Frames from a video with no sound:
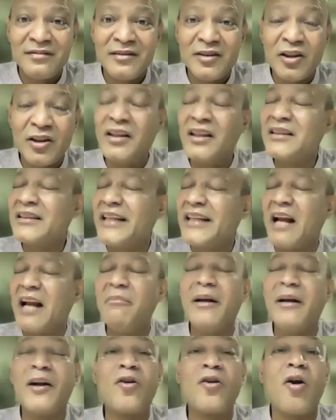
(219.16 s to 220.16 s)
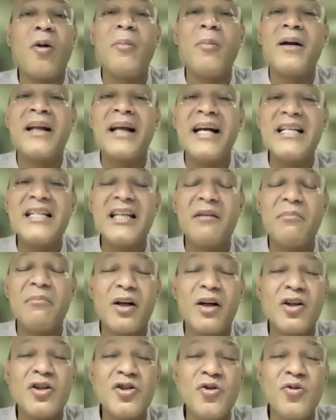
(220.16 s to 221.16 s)
Now, this can be traumatizing
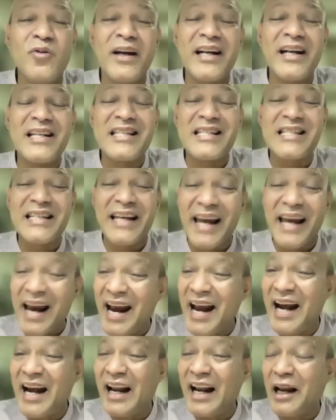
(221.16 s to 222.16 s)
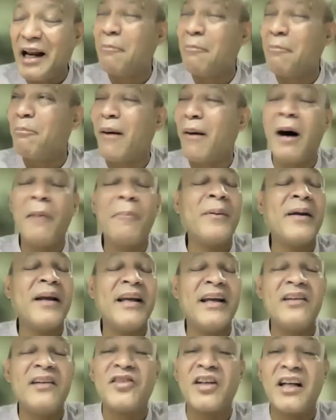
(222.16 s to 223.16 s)
because you get scared. Arey baap re,
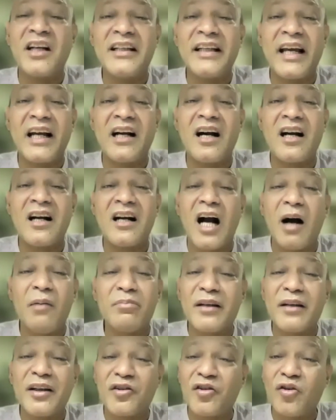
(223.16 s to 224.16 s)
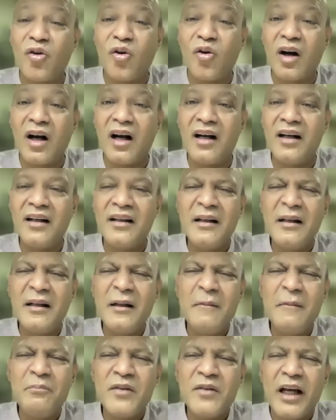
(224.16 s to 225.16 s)
ye chala jayega, kaam kaise hoga?
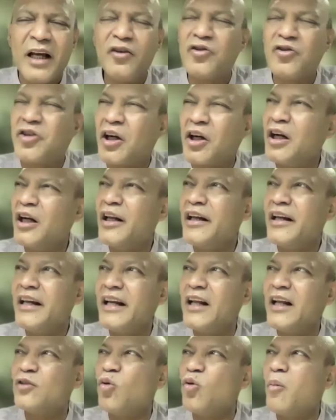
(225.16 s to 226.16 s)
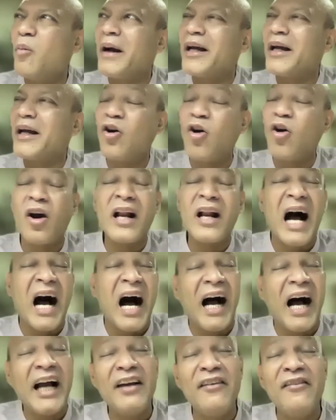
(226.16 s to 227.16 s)
And you suddenly realize, oh my God,
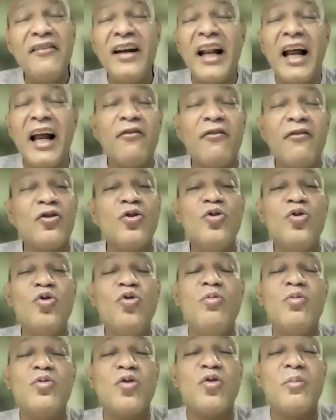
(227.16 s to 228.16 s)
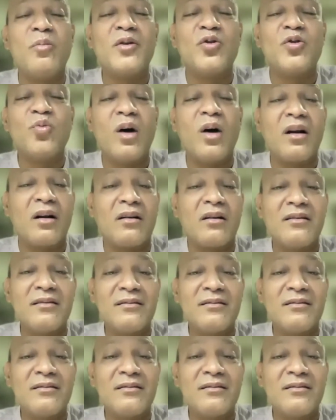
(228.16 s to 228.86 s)
I will have to do so much work.